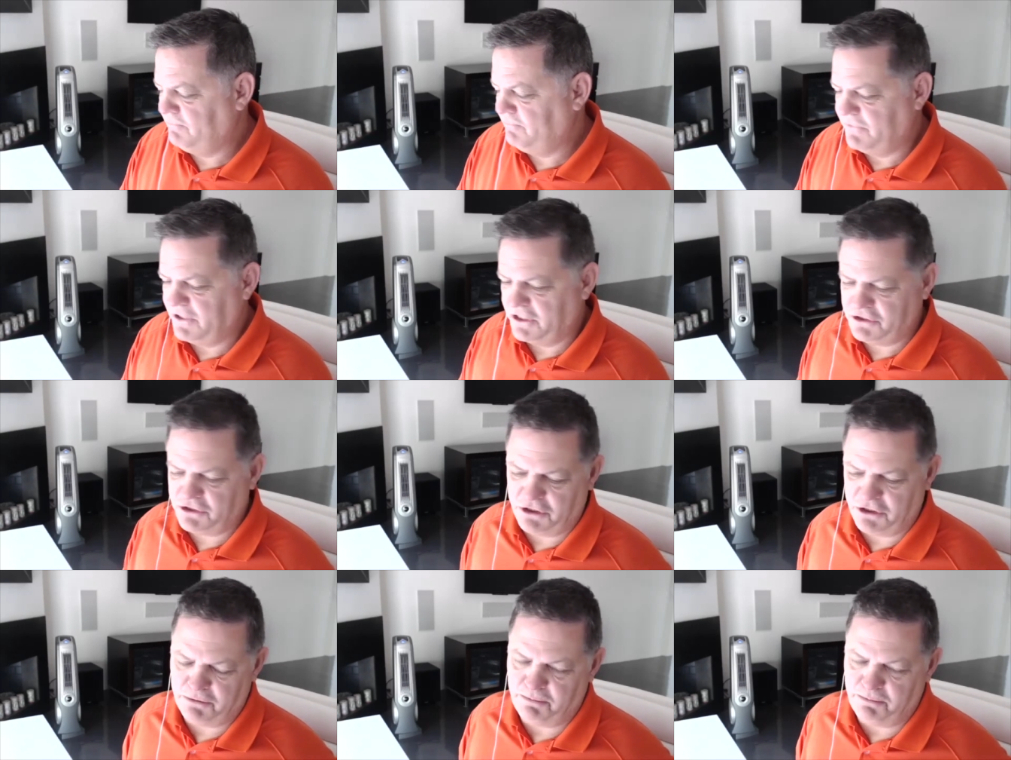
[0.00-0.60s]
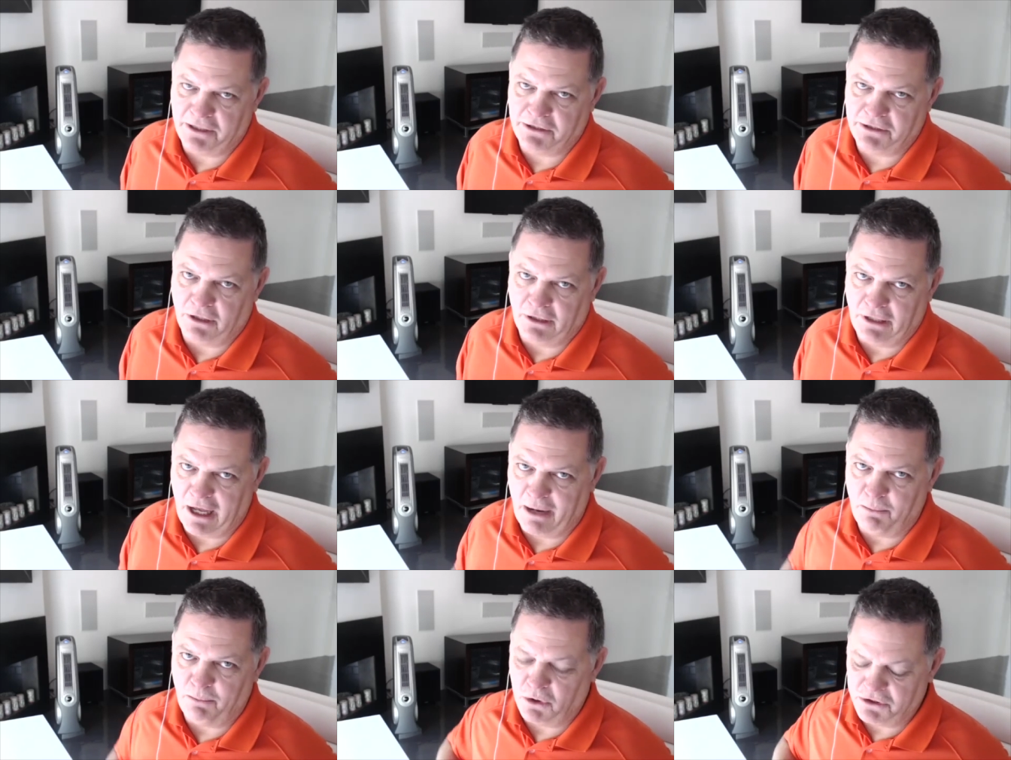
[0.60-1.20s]
this just makes a
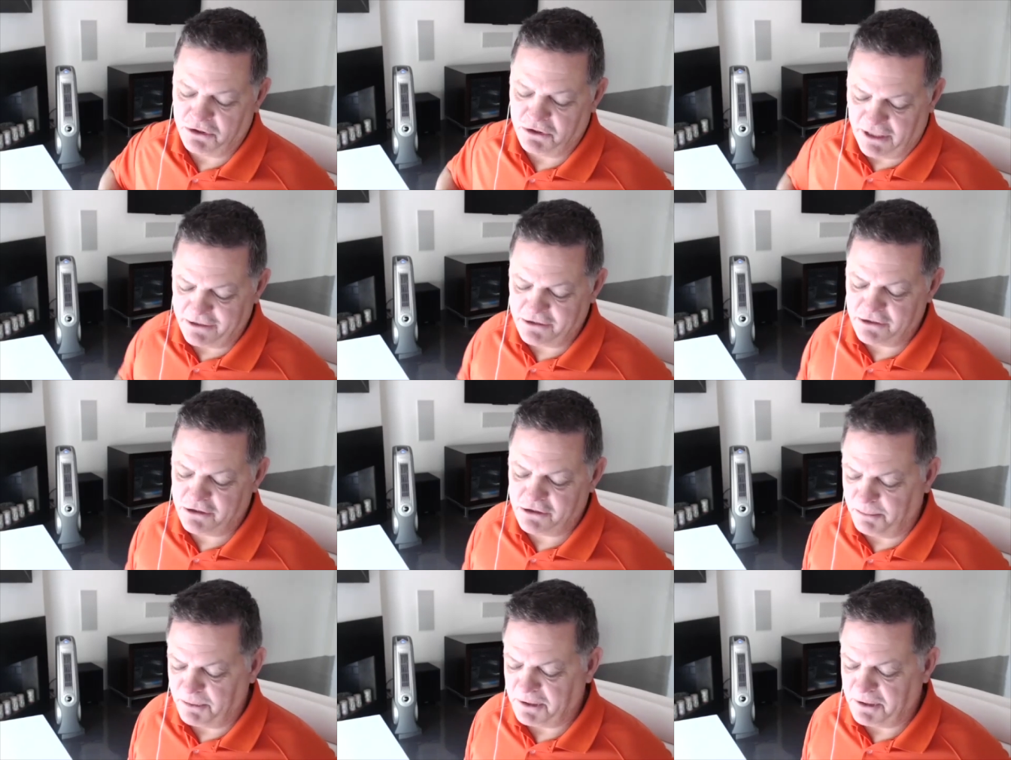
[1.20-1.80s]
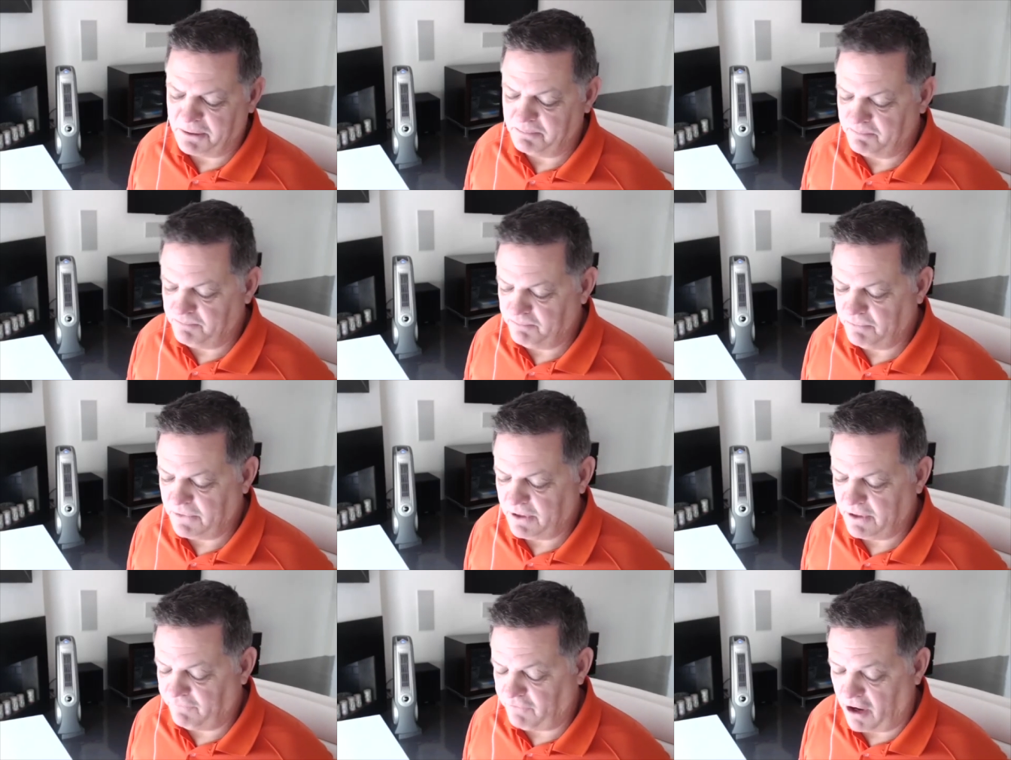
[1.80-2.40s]
lot more sense to me
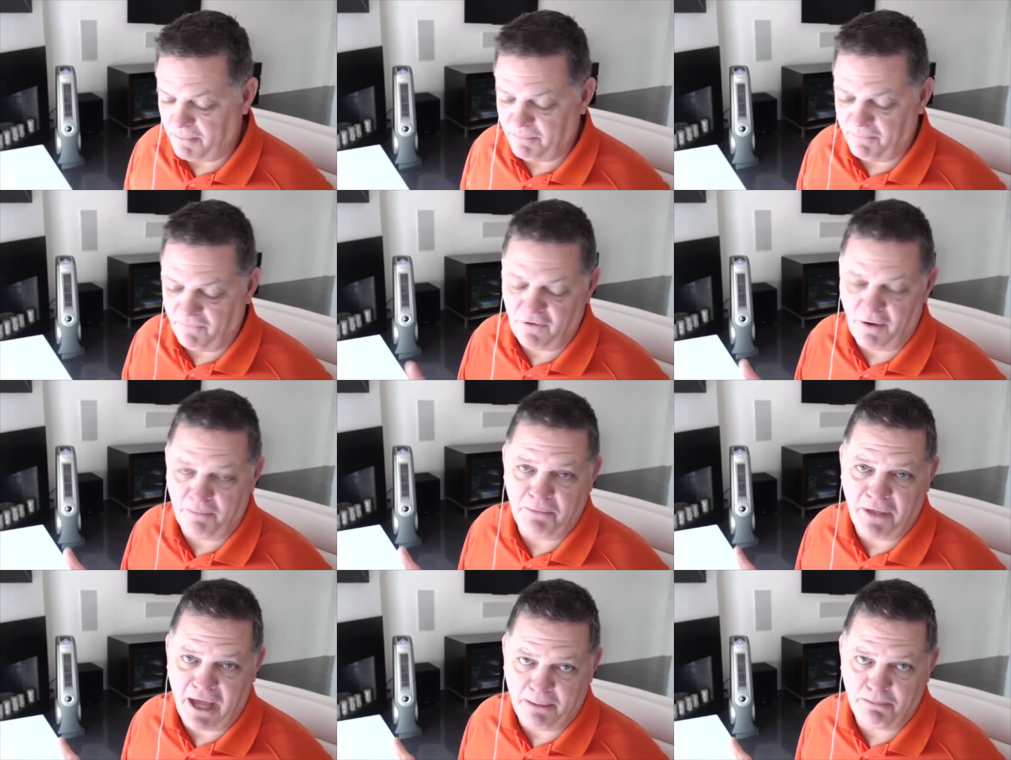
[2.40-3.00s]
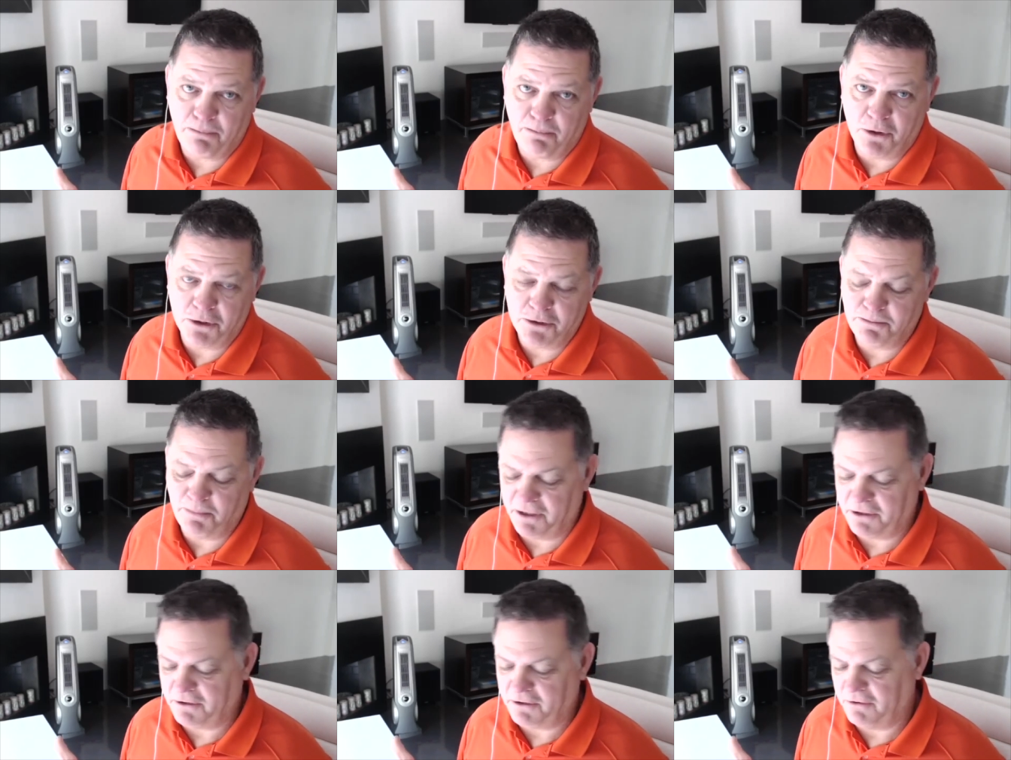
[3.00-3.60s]
from from that
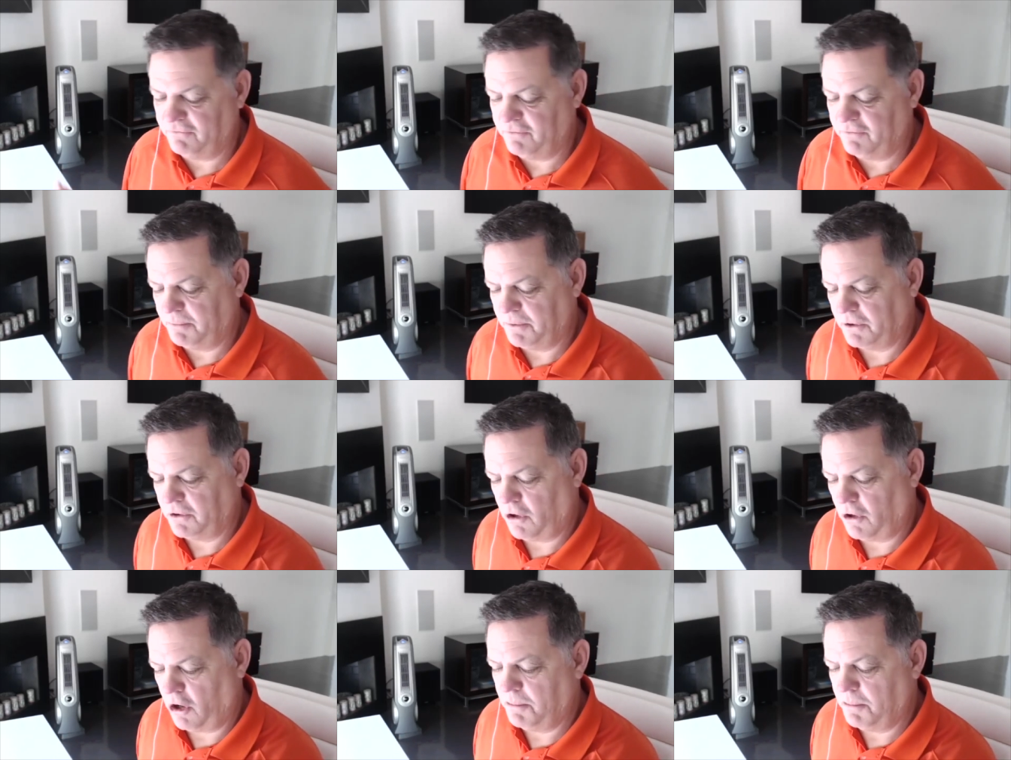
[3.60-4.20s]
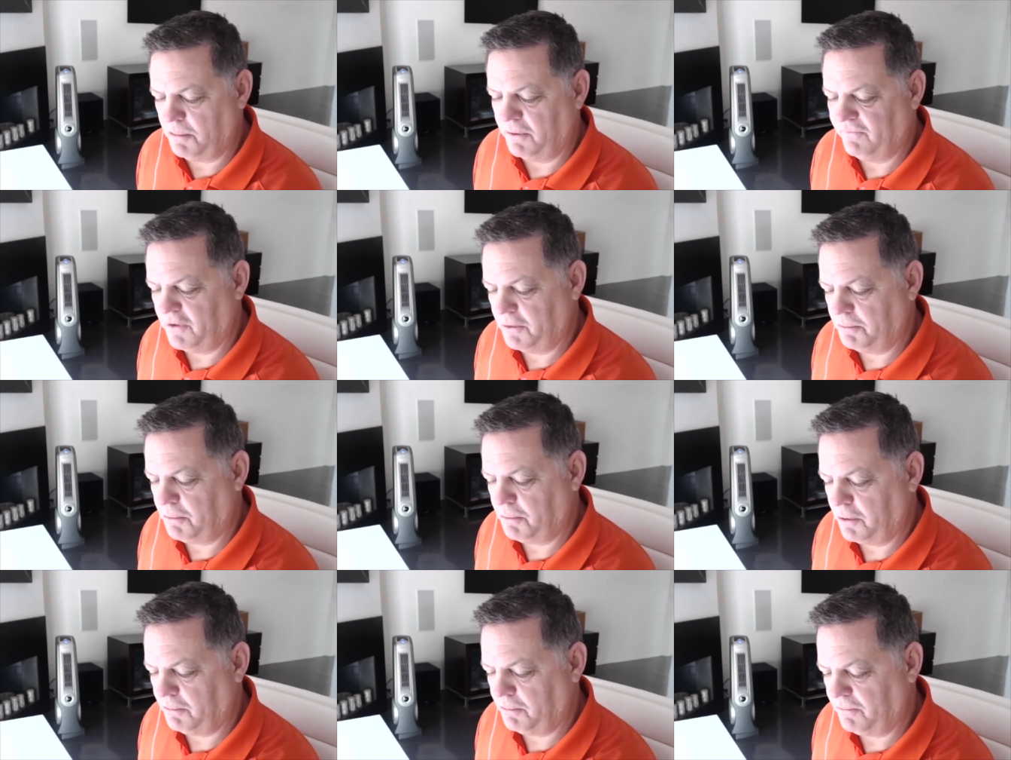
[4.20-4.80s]
perspective, from the carbon
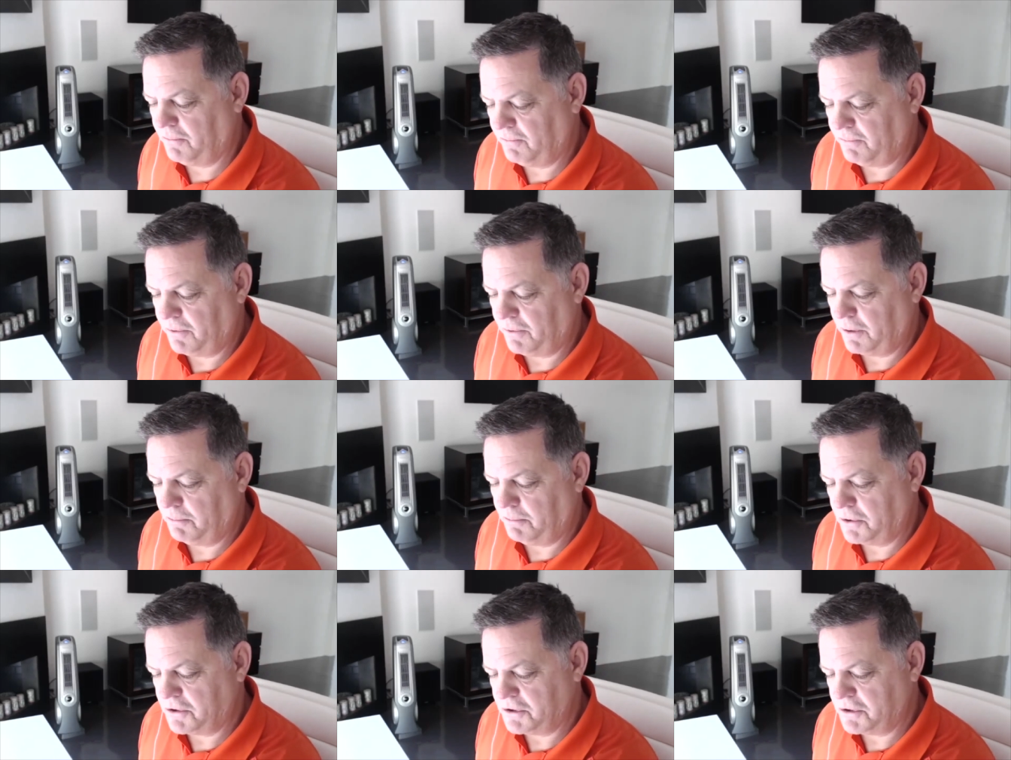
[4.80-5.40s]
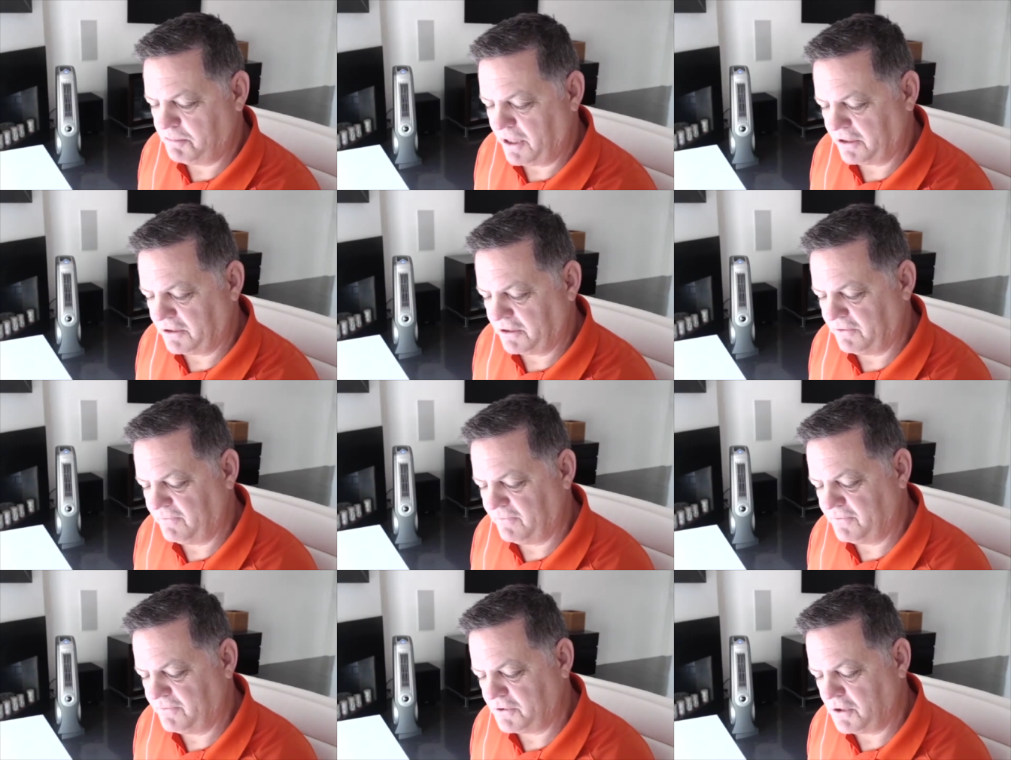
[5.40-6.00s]
footprint
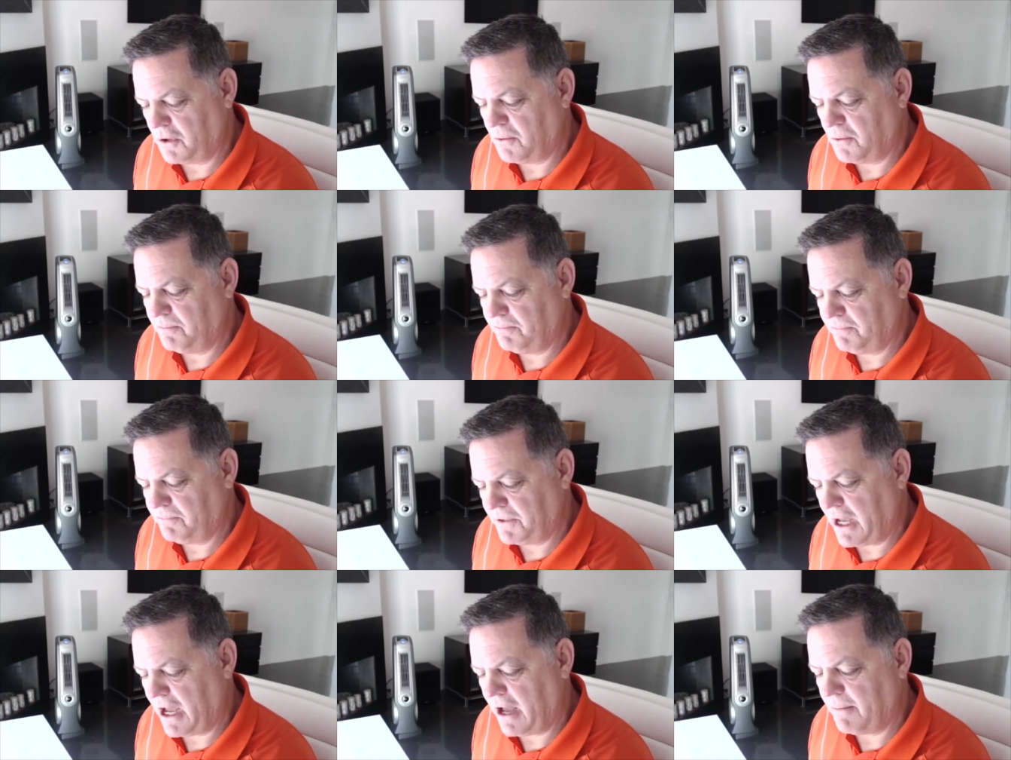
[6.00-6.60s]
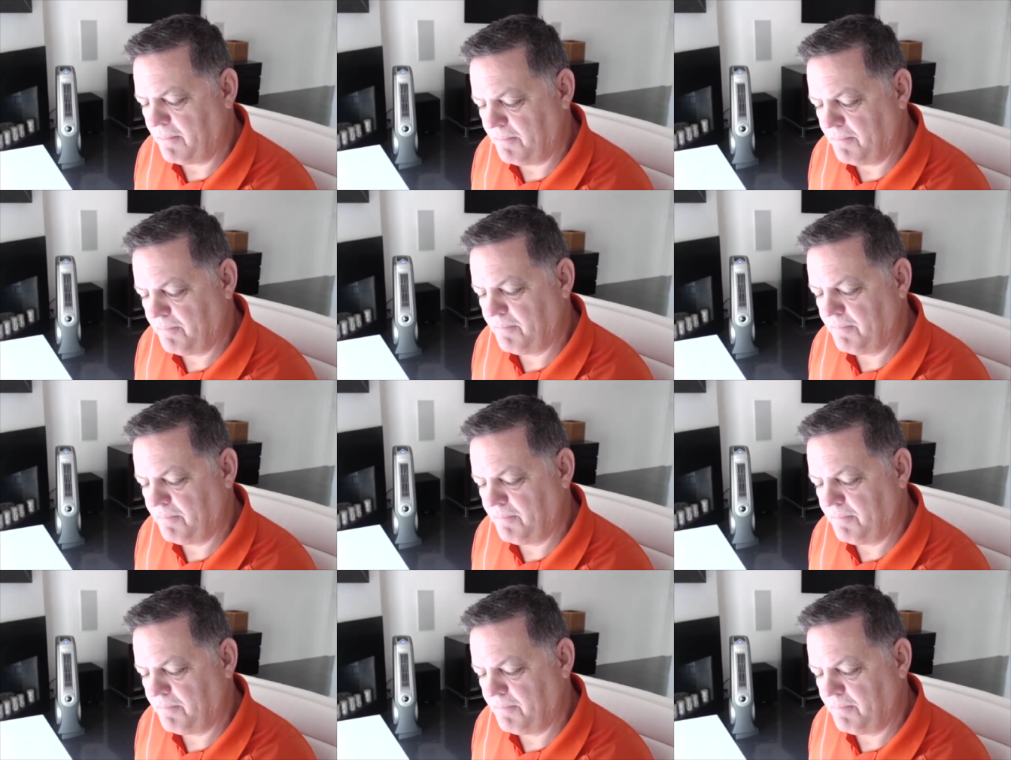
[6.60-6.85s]
perspective. So yeah,